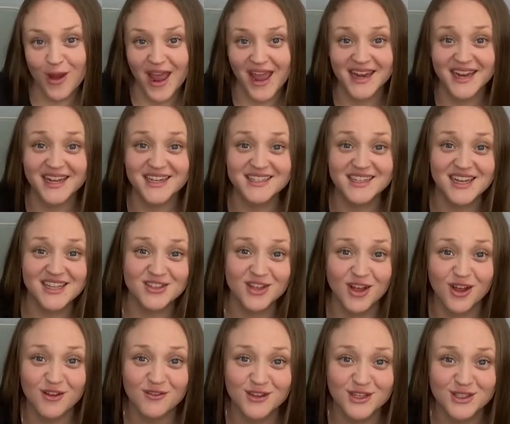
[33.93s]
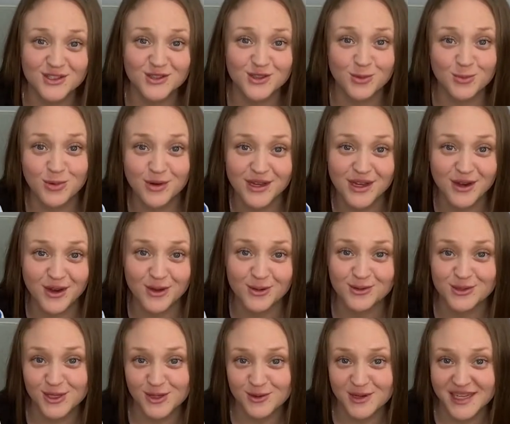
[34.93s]
and he does all of his superhero
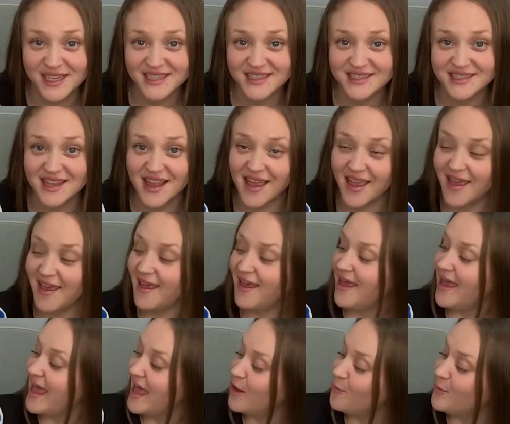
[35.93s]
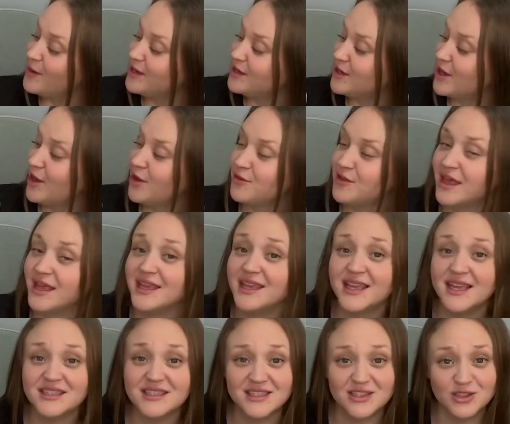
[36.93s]
duties. And we know that
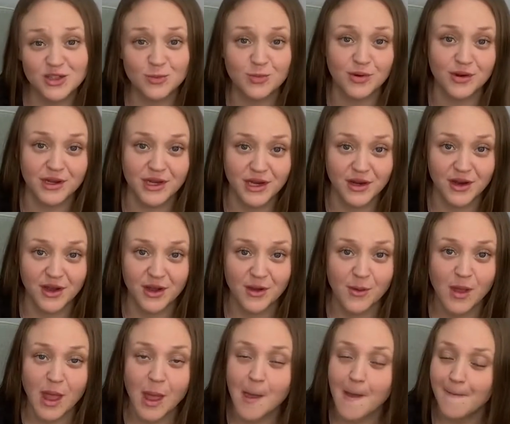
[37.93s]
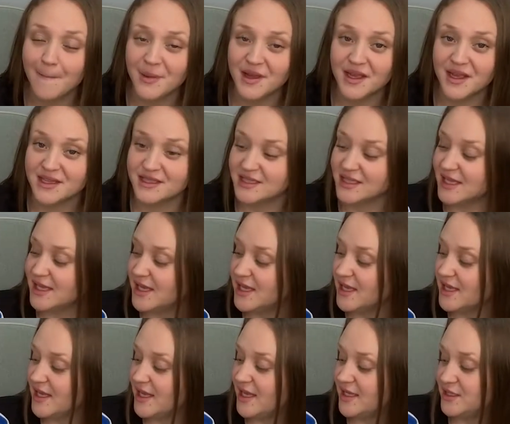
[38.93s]
he's a superhero because
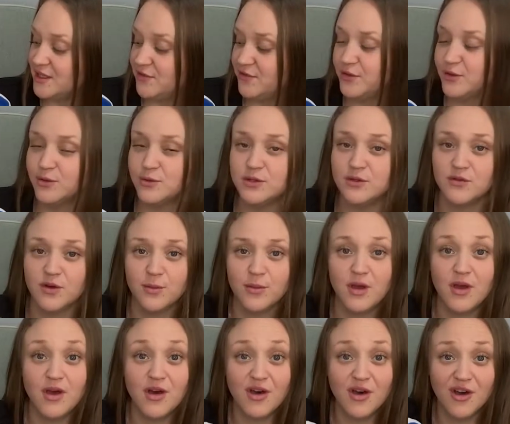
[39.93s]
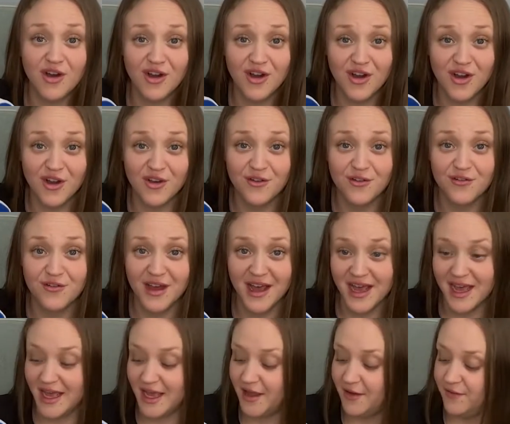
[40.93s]
he eats foods from all
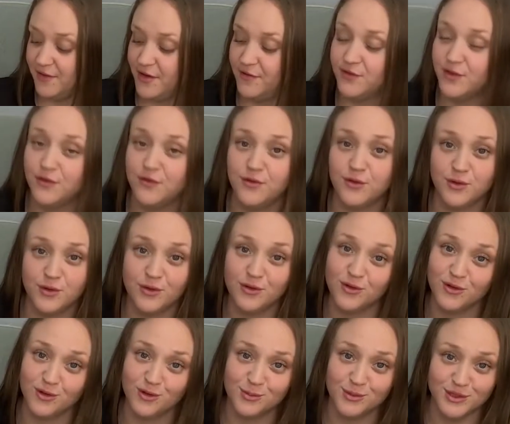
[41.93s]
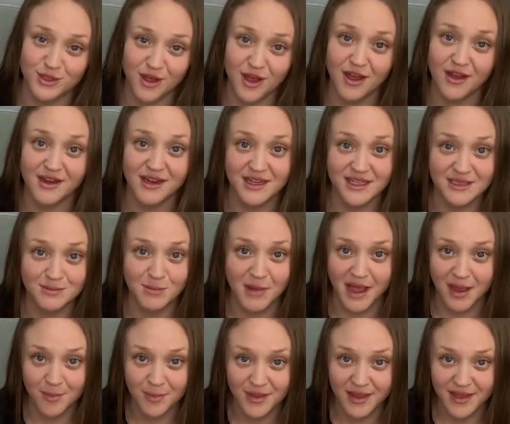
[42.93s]
5 of the food groups on his
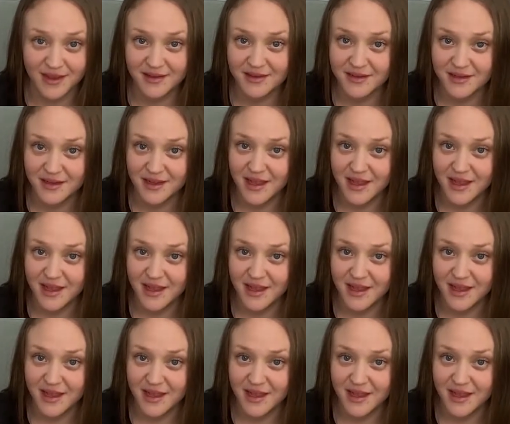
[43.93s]
My Plate.